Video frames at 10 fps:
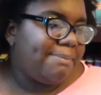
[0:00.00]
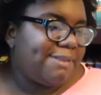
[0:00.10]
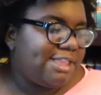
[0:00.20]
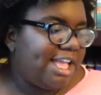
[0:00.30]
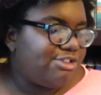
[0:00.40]

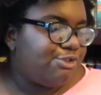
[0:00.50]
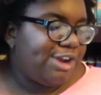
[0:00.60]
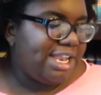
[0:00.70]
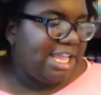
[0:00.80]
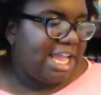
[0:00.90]
besides
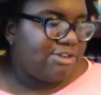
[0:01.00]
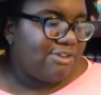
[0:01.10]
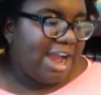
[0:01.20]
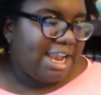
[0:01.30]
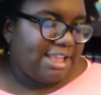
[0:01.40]
reading and
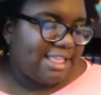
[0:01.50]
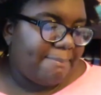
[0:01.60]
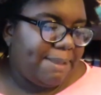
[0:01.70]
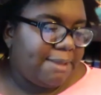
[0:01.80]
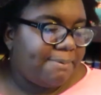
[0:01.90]
writing
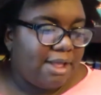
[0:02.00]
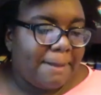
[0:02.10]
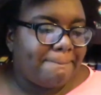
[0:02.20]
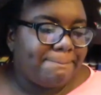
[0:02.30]
that people on